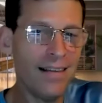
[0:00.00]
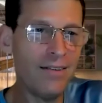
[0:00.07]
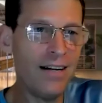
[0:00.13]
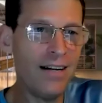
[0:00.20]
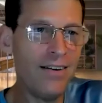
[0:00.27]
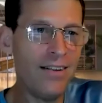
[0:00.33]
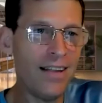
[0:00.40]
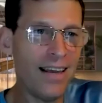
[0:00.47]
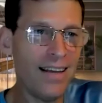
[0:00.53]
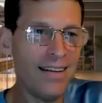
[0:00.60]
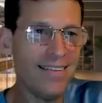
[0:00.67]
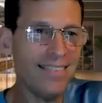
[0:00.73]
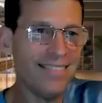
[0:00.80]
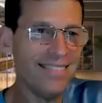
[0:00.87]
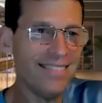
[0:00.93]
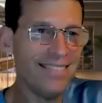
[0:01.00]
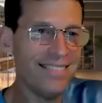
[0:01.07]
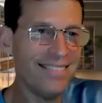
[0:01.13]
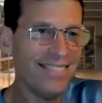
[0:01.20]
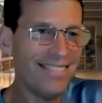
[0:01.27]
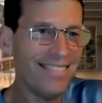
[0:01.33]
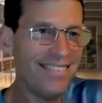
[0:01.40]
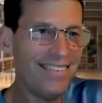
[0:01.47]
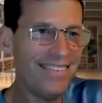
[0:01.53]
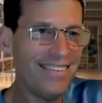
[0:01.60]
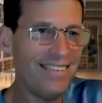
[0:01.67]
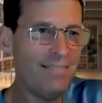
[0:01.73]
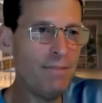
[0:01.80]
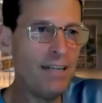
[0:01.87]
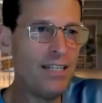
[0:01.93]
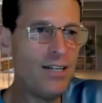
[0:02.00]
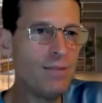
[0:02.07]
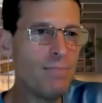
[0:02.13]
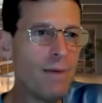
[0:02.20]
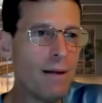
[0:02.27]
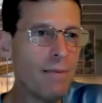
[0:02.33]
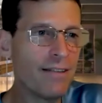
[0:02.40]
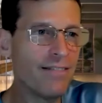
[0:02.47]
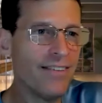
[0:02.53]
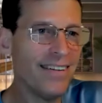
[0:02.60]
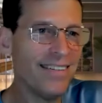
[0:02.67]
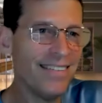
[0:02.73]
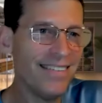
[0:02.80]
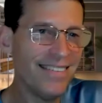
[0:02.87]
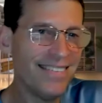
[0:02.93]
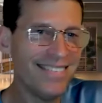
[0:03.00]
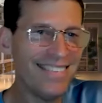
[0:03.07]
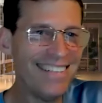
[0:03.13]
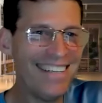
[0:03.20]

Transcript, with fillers: How dare they? Mm-hmm. Misuse of public funds.